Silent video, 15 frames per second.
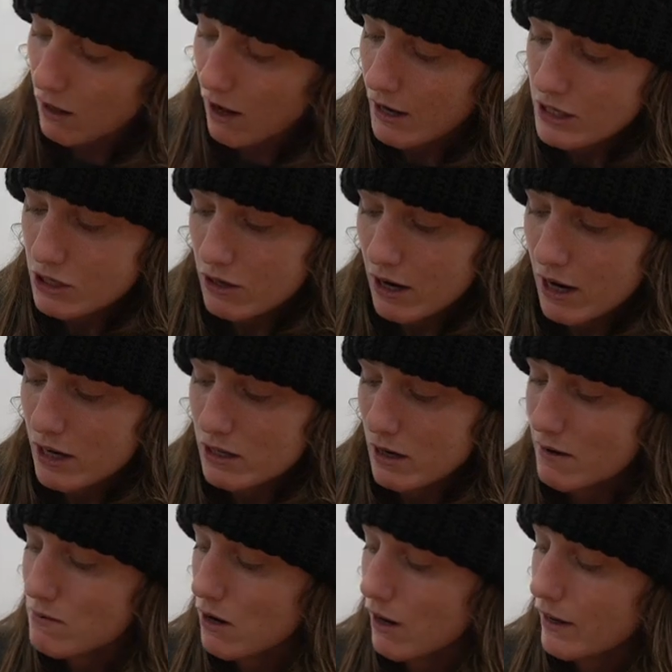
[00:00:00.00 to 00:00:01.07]
lie to you guys. I
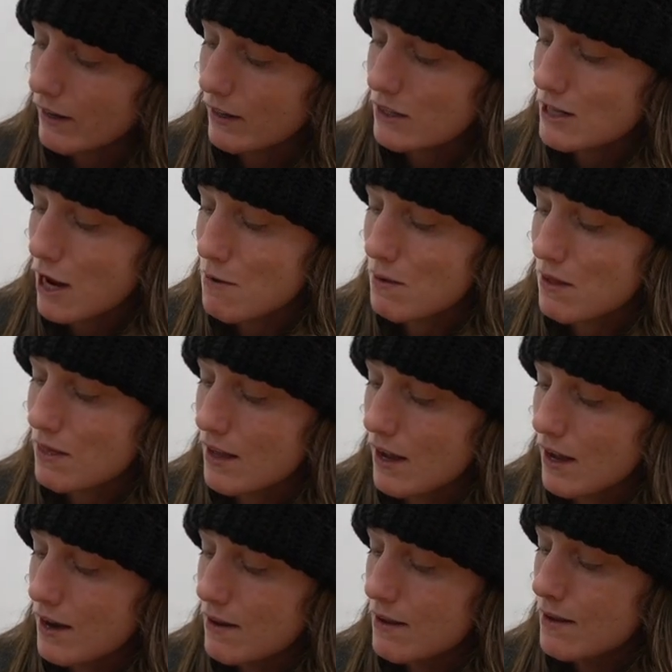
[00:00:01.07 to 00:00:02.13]
am not. I can type in
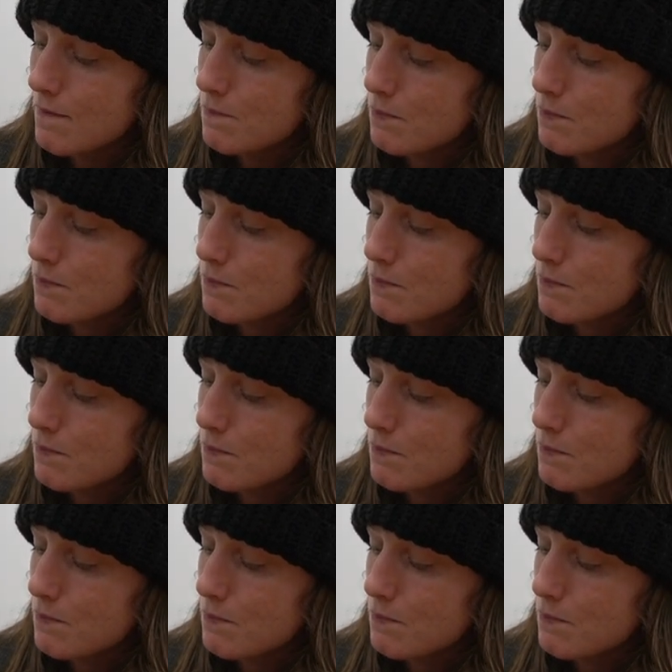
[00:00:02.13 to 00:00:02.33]
that.